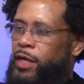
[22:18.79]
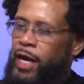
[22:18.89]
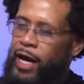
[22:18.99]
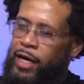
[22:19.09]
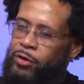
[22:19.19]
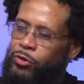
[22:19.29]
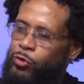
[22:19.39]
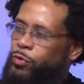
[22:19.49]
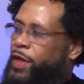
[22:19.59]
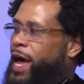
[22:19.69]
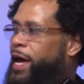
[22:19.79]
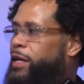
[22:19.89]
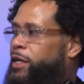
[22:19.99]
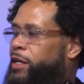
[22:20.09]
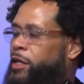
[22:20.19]
And through that,
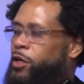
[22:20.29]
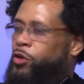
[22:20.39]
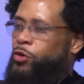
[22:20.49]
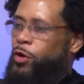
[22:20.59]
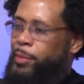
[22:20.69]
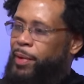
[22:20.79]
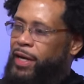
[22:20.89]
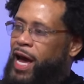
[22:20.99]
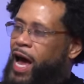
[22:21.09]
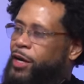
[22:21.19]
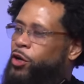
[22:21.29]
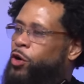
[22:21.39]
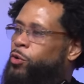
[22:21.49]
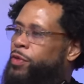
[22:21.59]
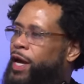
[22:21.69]
you know what I mean? I
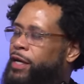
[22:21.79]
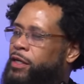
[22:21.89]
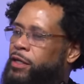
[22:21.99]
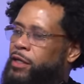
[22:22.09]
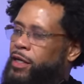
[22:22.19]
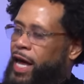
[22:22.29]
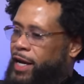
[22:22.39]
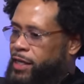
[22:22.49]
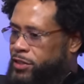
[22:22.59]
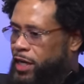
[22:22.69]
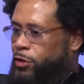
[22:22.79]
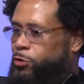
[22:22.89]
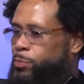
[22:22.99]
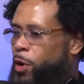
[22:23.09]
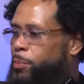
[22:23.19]
know that, like I said,
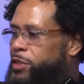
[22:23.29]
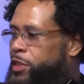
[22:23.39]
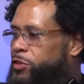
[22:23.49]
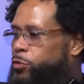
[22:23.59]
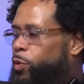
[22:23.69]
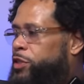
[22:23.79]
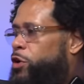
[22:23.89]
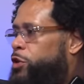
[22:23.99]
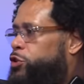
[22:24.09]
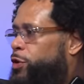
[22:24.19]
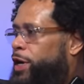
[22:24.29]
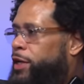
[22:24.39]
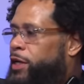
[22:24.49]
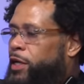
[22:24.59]
those moments he's went to Australia.